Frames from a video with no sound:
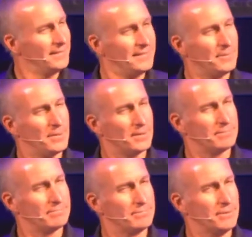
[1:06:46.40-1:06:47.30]
I'd be like,
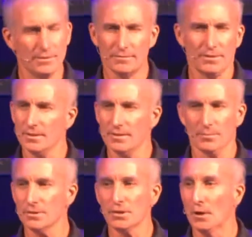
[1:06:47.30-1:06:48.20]
you're not a very good
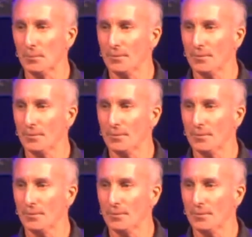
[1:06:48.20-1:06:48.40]
Muslim. Does